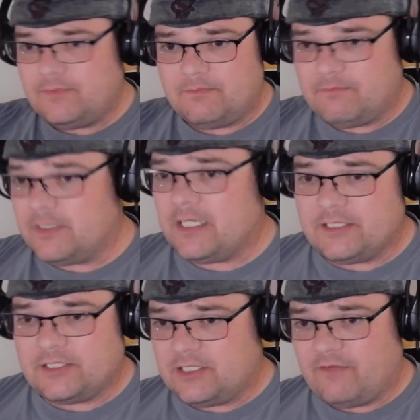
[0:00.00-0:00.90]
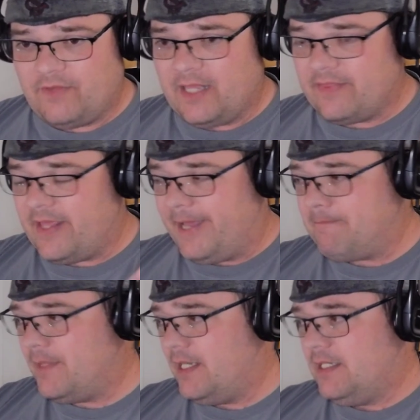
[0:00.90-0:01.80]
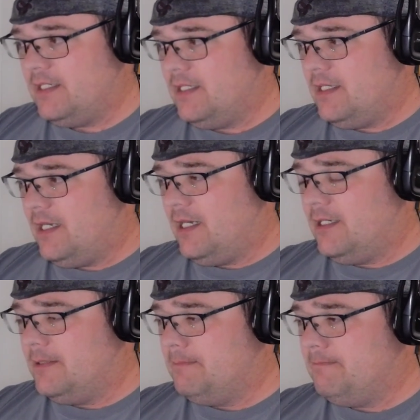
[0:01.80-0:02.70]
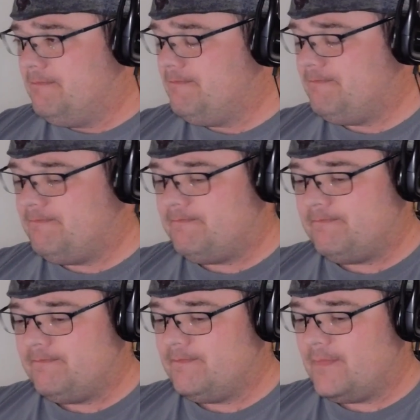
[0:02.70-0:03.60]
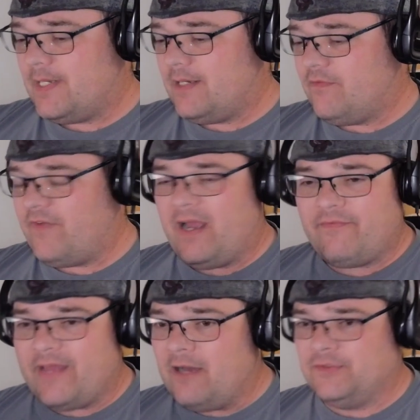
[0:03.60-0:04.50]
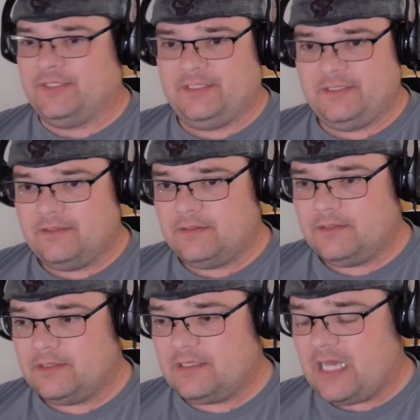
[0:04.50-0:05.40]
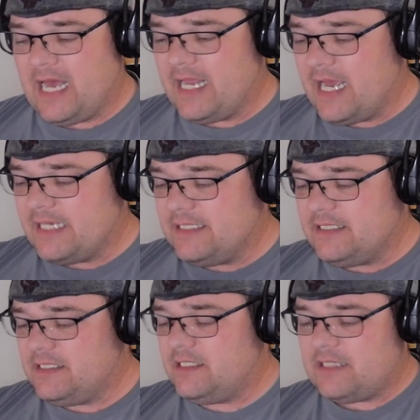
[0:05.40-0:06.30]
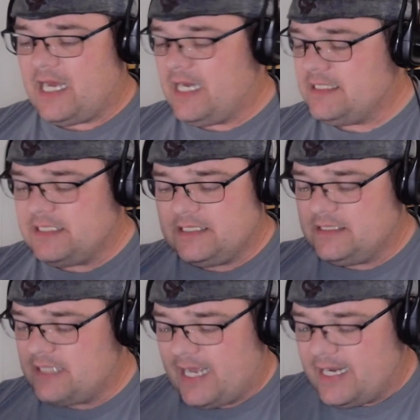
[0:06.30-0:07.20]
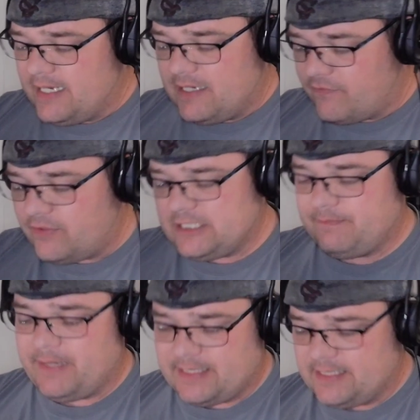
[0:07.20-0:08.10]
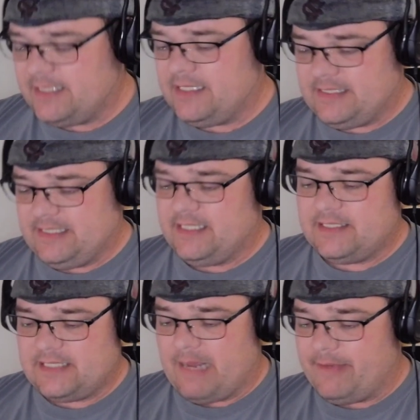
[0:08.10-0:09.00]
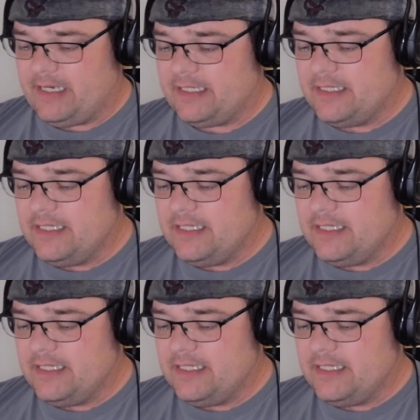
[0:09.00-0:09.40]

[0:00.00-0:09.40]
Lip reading: because of stuff like that. 5,000. I never expected to get to this. I mean,